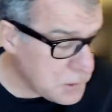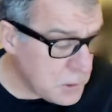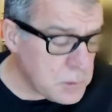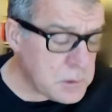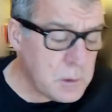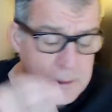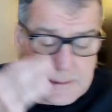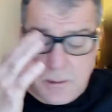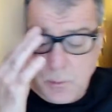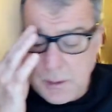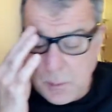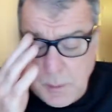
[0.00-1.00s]
So I
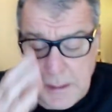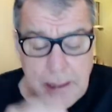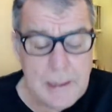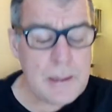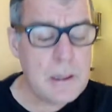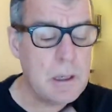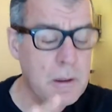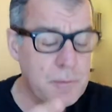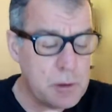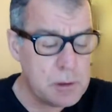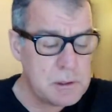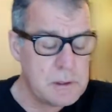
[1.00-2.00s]
think we kind of
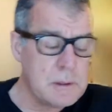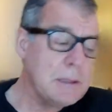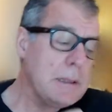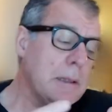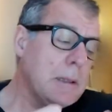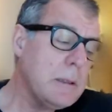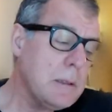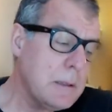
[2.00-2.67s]
covered the